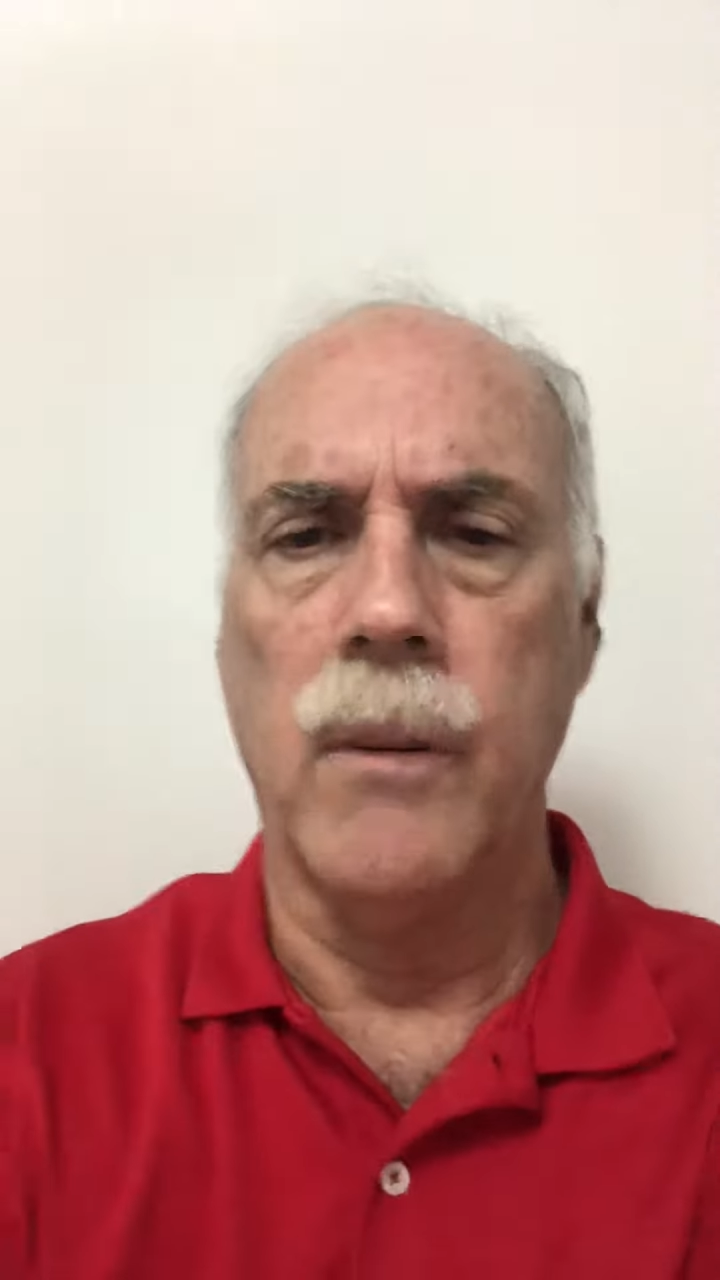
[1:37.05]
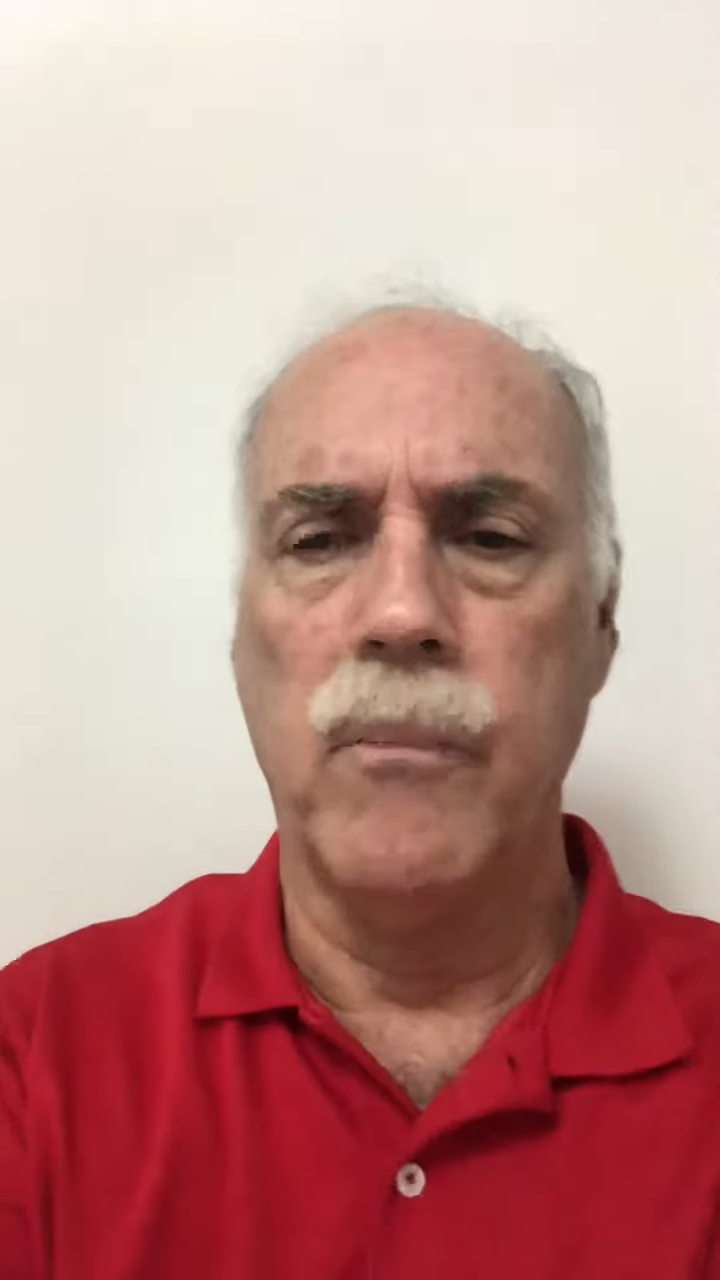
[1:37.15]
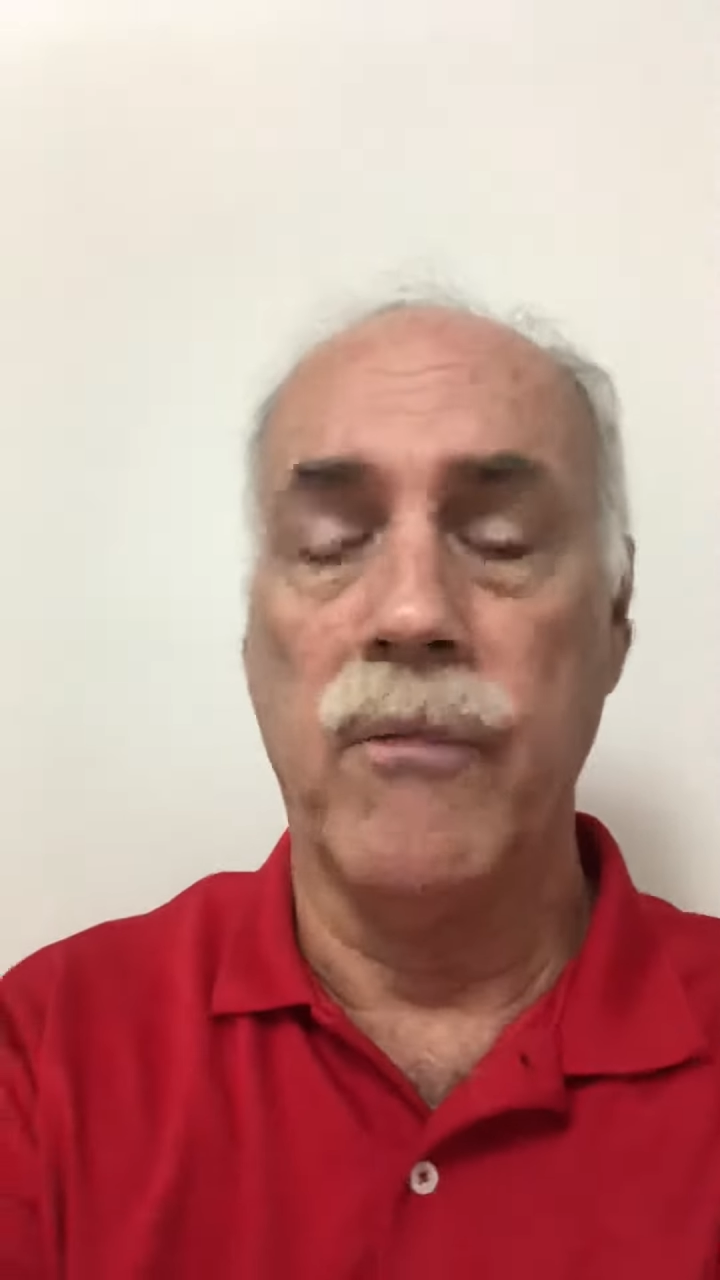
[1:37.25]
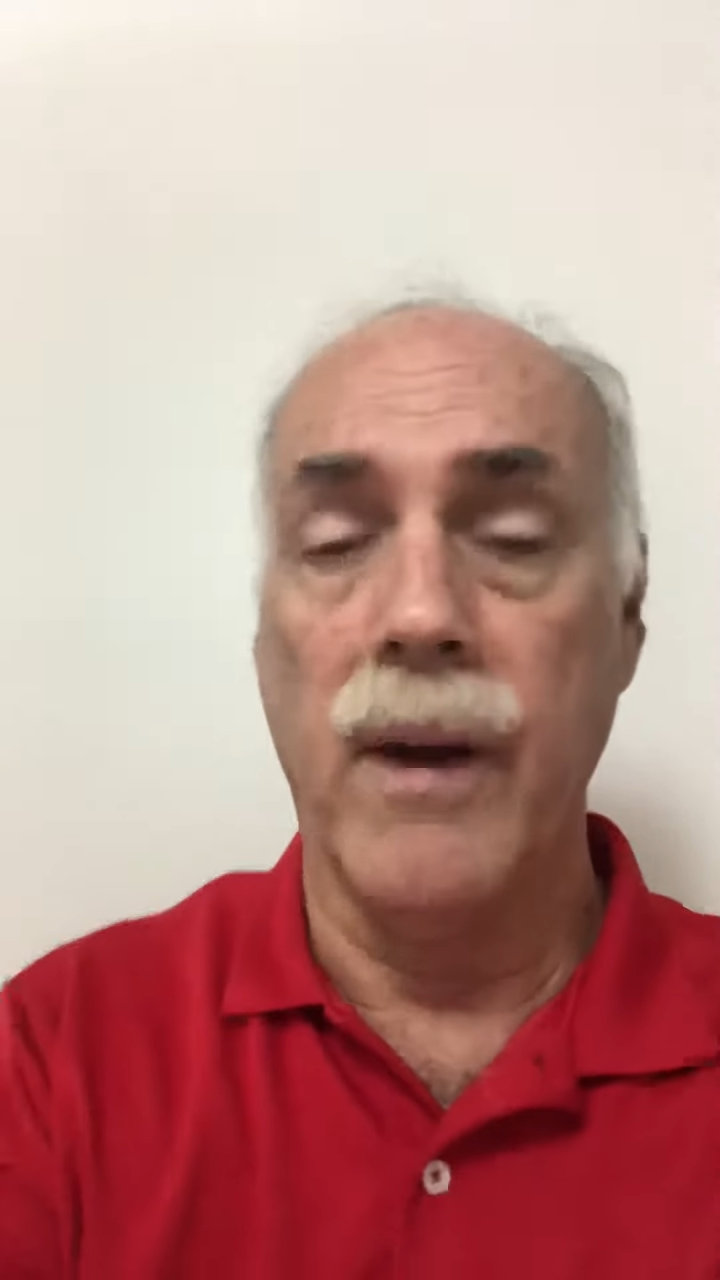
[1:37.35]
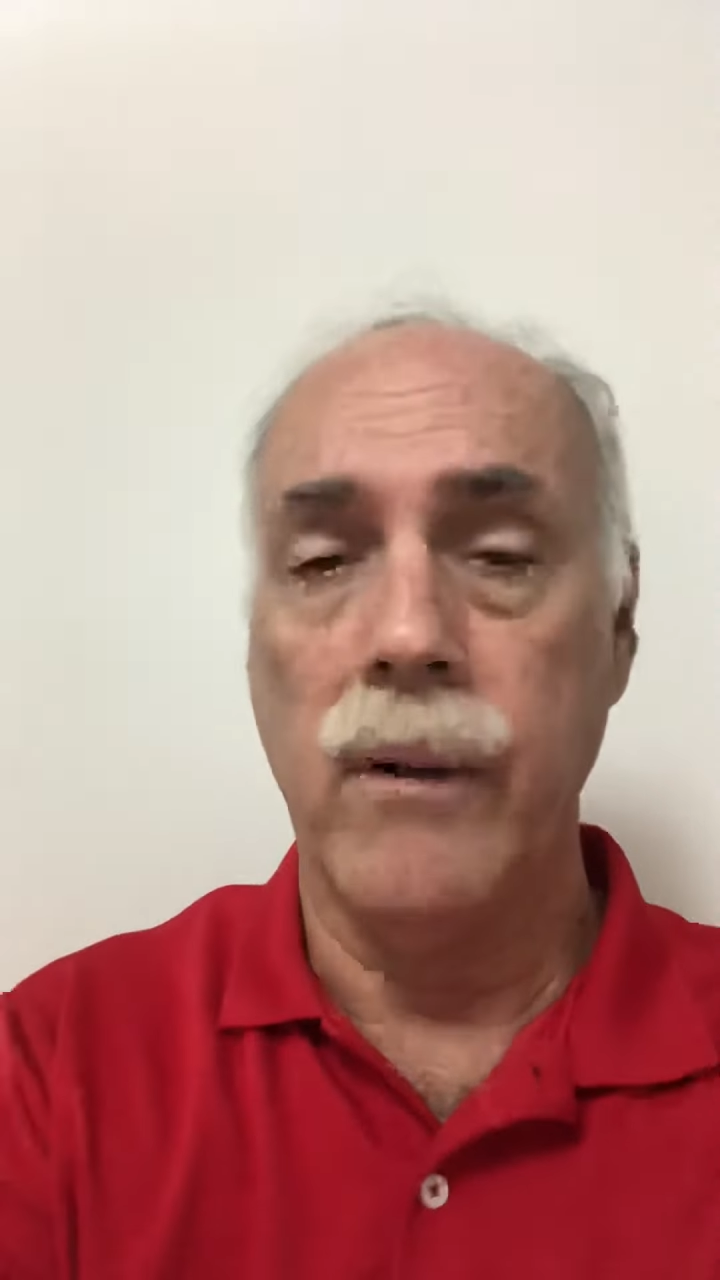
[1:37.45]
up
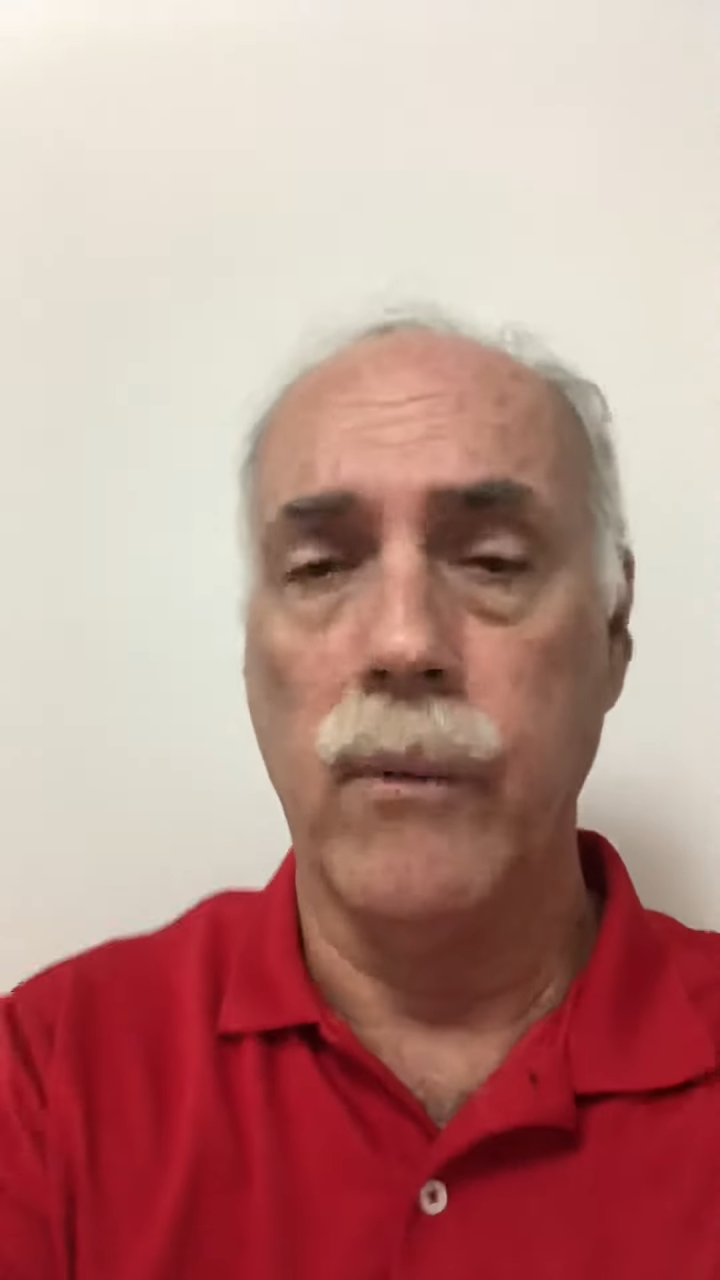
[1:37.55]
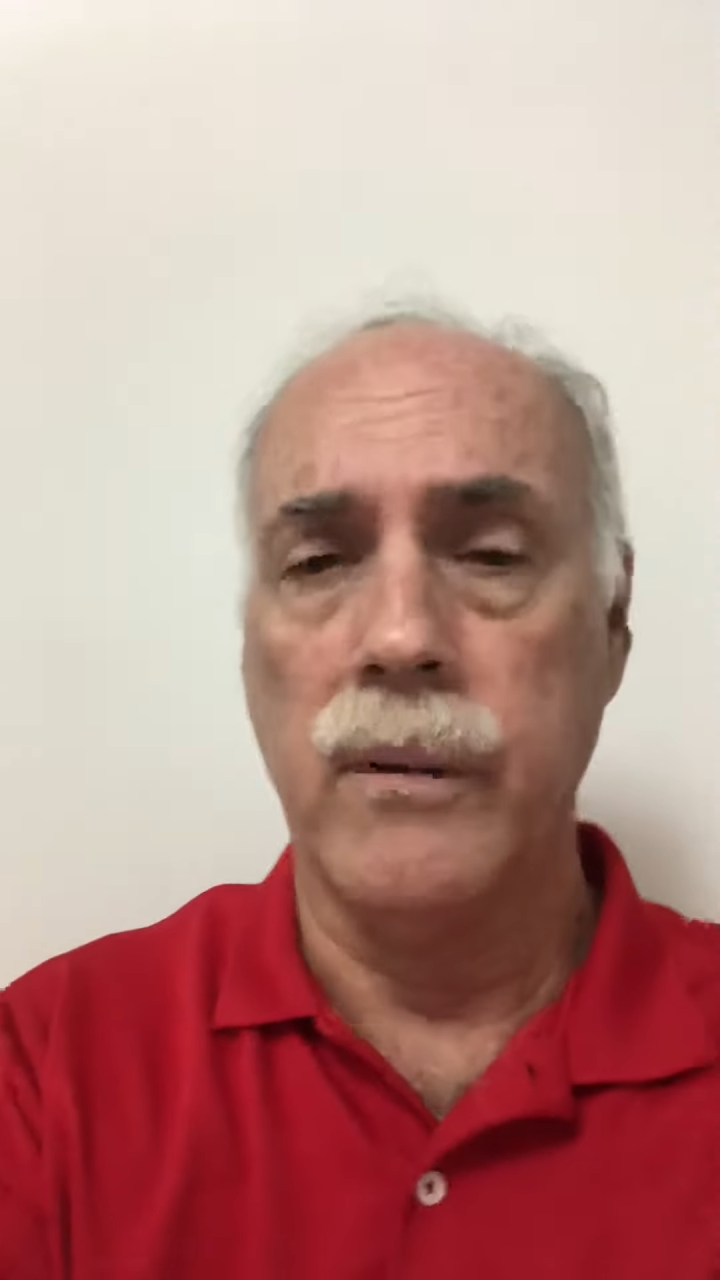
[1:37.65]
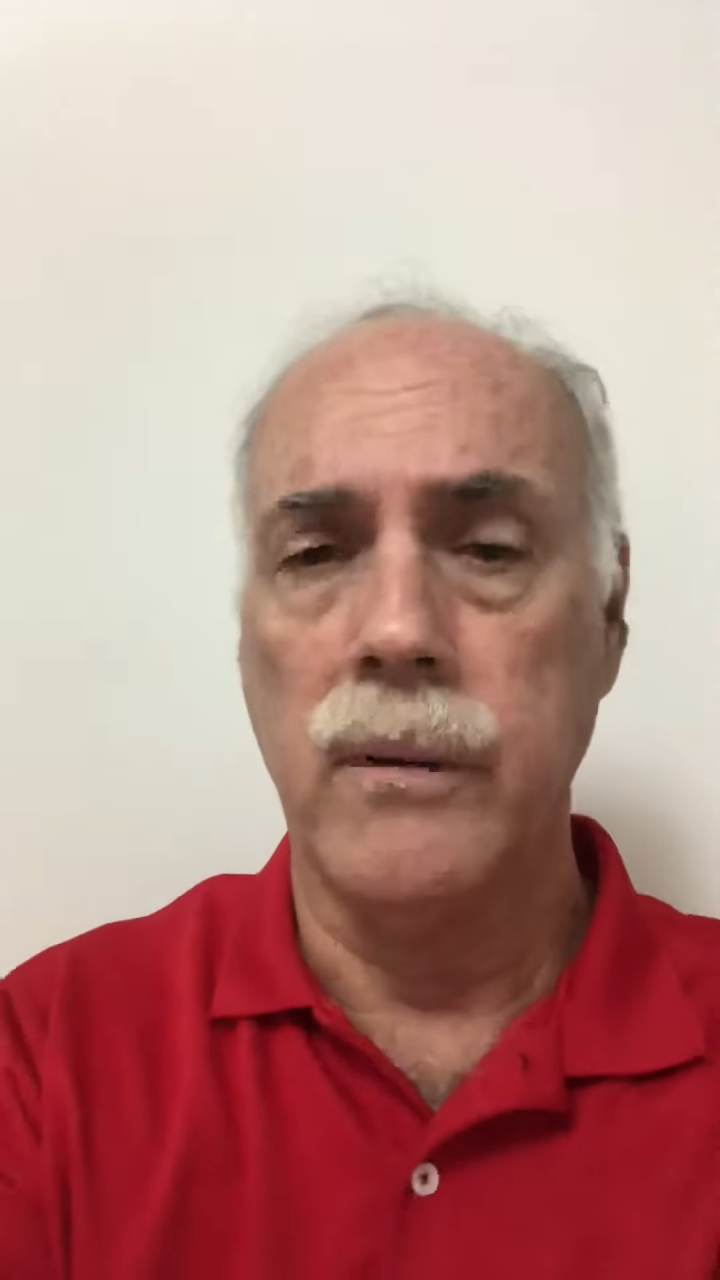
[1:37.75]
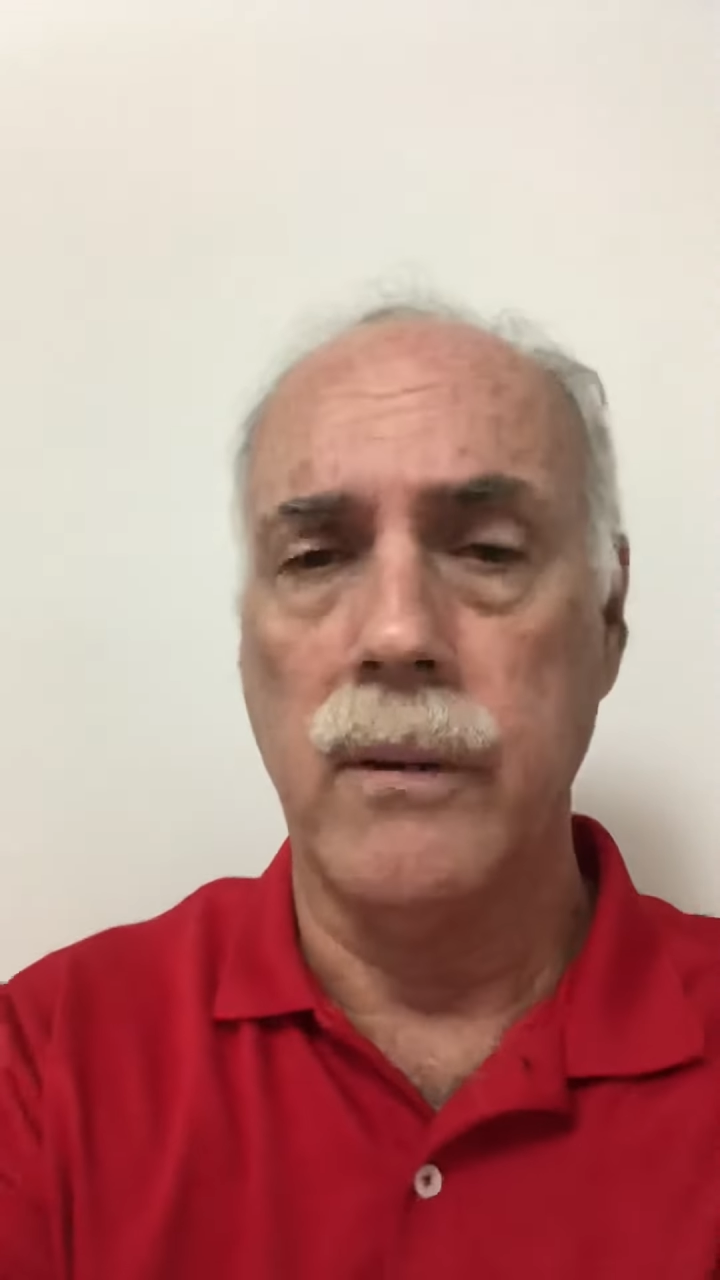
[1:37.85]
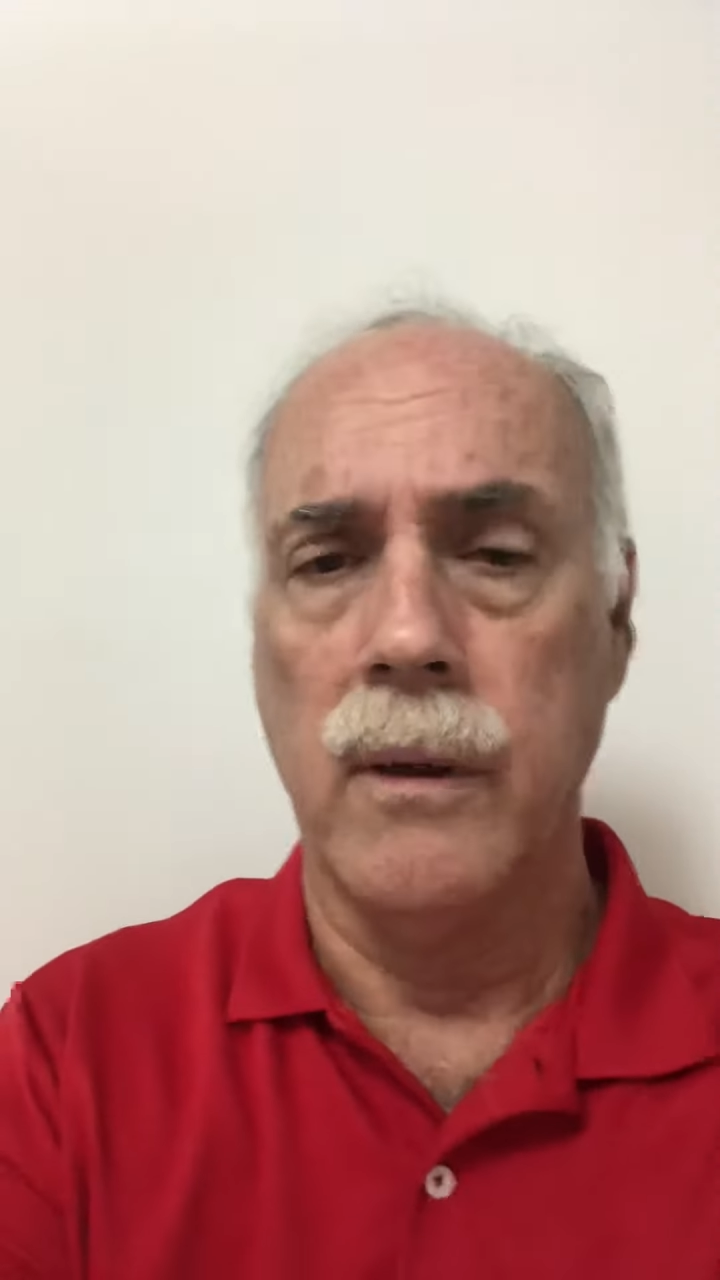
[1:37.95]
firing